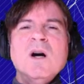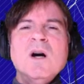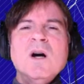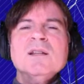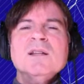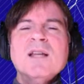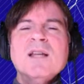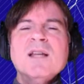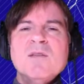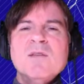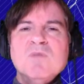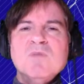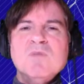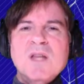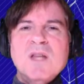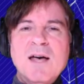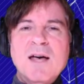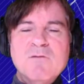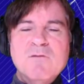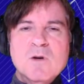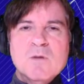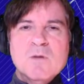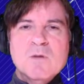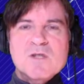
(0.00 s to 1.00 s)
online
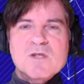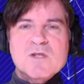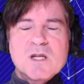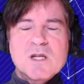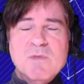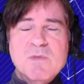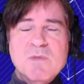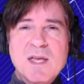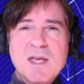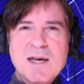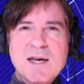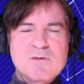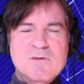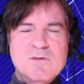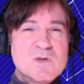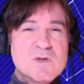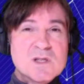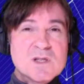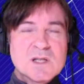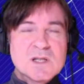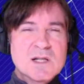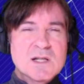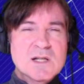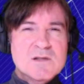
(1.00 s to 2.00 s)
platforms that can be had for
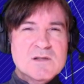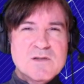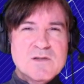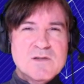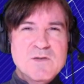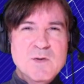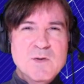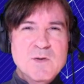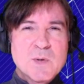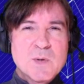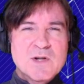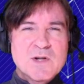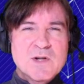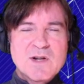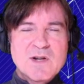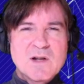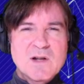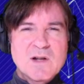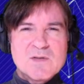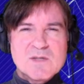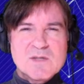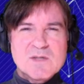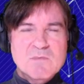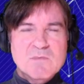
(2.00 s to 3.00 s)
as little as a few
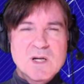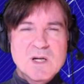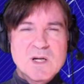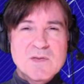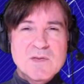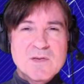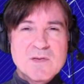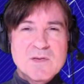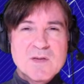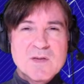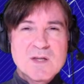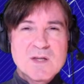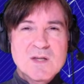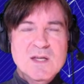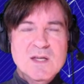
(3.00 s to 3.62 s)
$100s a month.